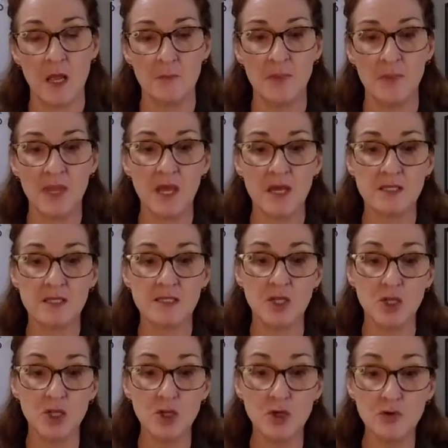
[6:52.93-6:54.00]
Because
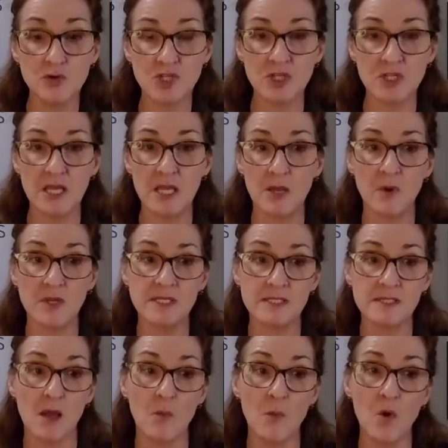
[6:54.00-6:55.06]
usually when
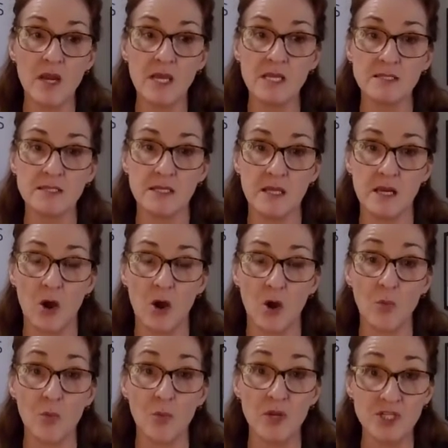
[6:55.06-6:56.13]
someone is in
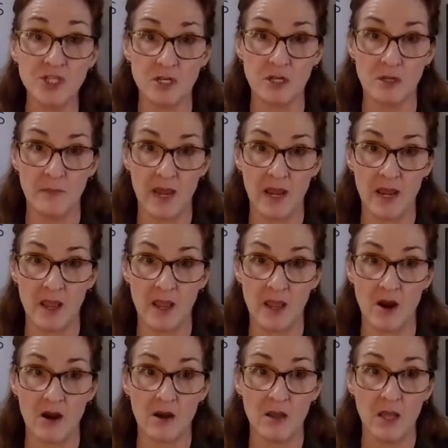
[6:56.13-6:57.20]
original
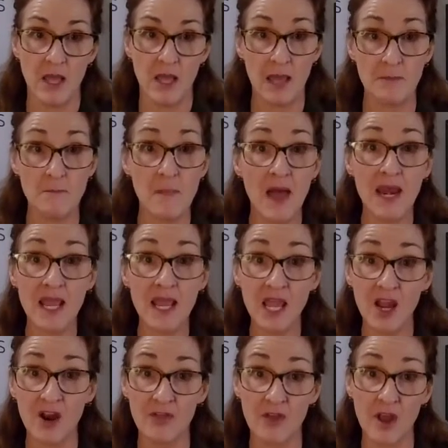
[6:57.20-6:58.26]
Medicare, and
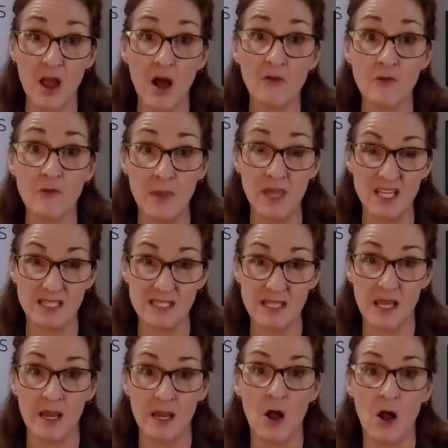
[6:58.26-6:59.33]
Medicare, the government is
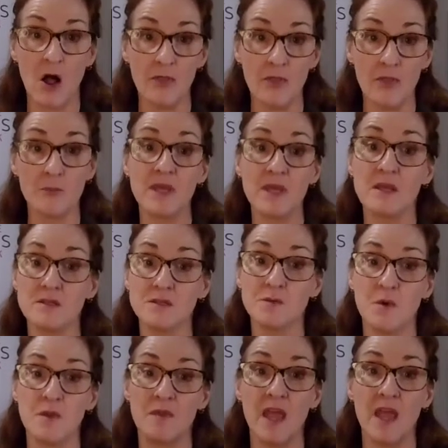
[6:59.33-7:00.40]
getting all their bills
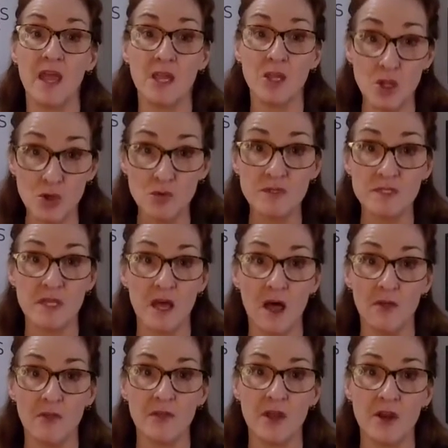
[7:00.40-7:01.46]
when they use the
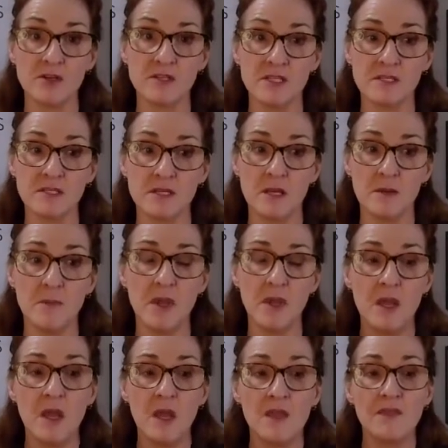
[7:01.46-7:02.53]
healthcare system,
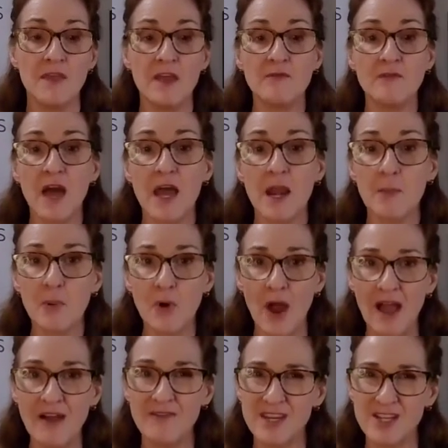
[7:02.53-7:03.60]
they've got a
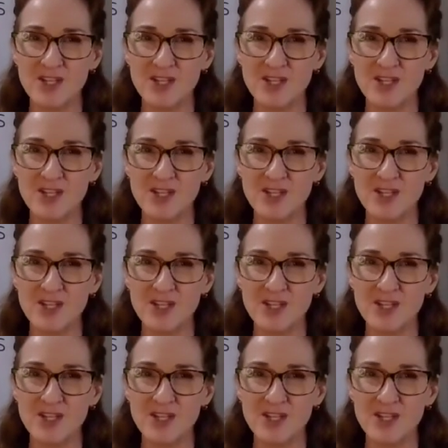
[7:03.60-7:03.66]
private